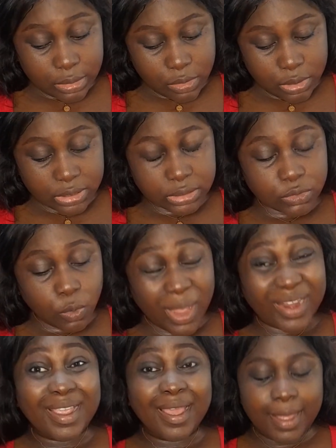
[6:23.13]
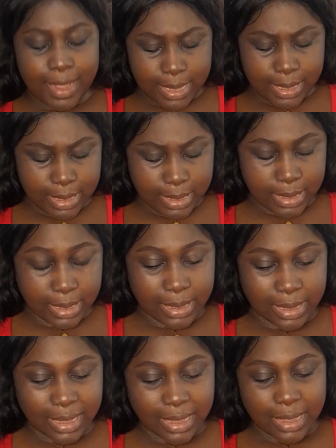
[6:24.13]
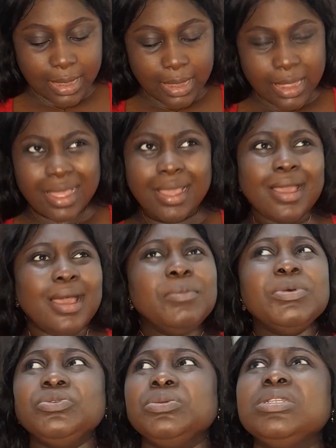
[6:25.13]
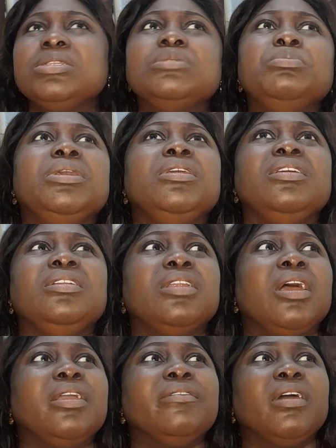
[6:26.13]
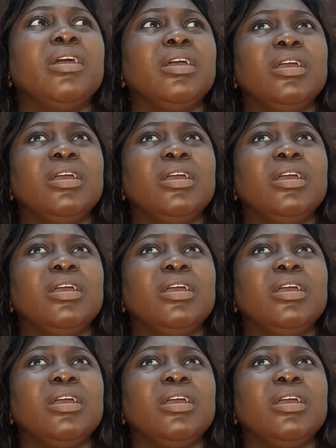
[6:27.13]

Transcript: this is quite high. How much would this be in Naira?